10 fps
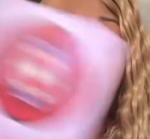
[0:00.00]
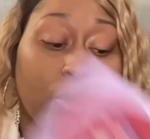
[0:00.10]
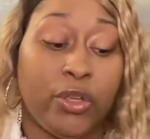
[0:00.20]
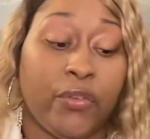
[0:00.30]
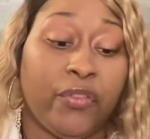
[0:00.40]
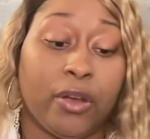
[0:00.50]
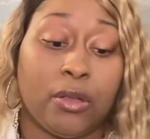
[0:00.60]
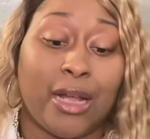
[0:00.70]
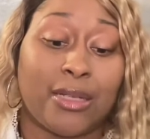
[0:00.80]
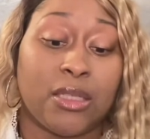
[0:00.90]
when you
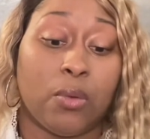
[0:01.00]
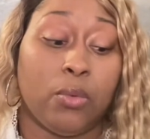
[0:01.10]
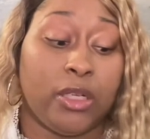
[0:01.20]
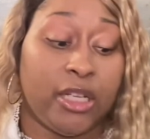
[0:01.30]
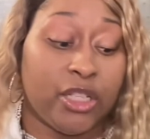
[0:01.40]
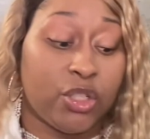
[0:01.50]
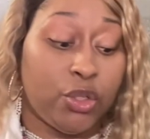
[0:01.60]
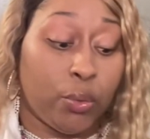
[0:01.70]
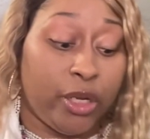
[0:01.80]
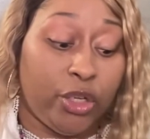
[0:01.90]
feel like someone is
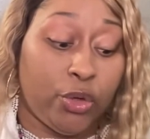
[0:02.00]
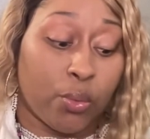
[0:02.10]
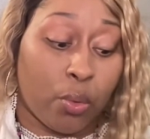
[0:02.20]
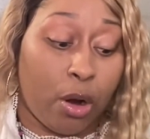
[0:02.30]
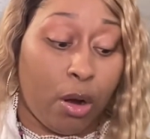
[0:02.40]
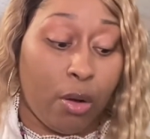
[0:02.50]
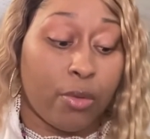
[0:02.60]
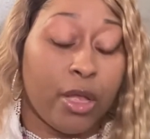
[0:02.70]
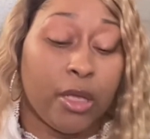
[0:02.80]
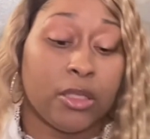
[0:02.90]
doing you wrong.